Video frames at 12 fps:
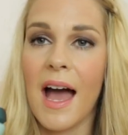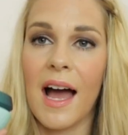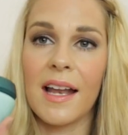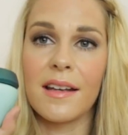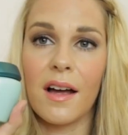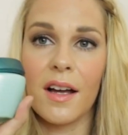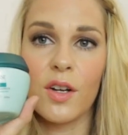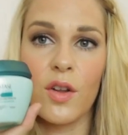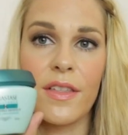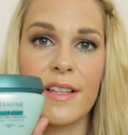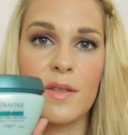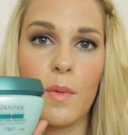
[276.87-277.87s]
And I
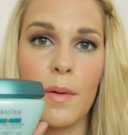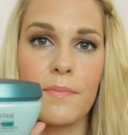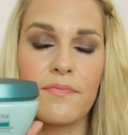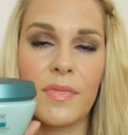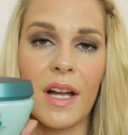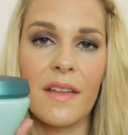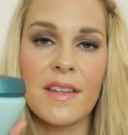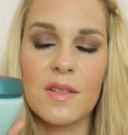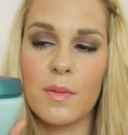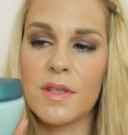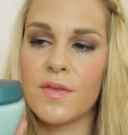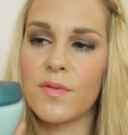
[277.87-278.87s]
got this one, and
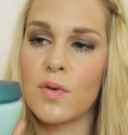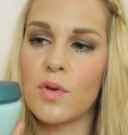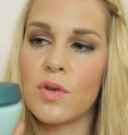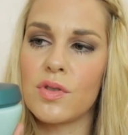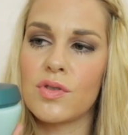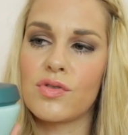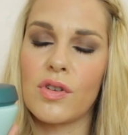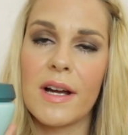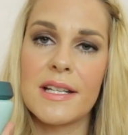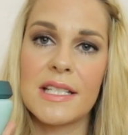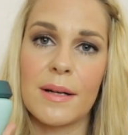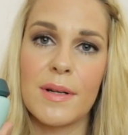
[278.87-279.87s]
this one's for
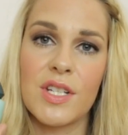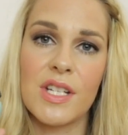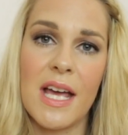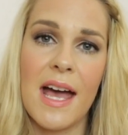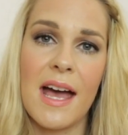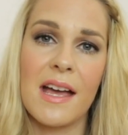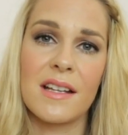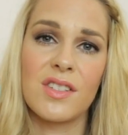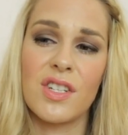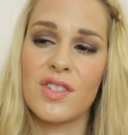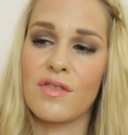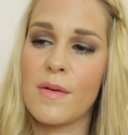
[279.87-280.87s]
dry and damaged hair,
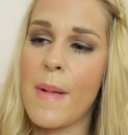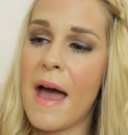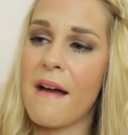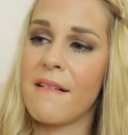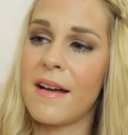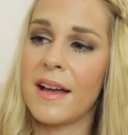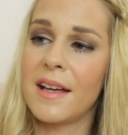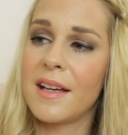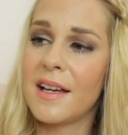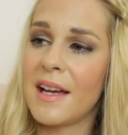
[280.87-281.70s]
just to repair it.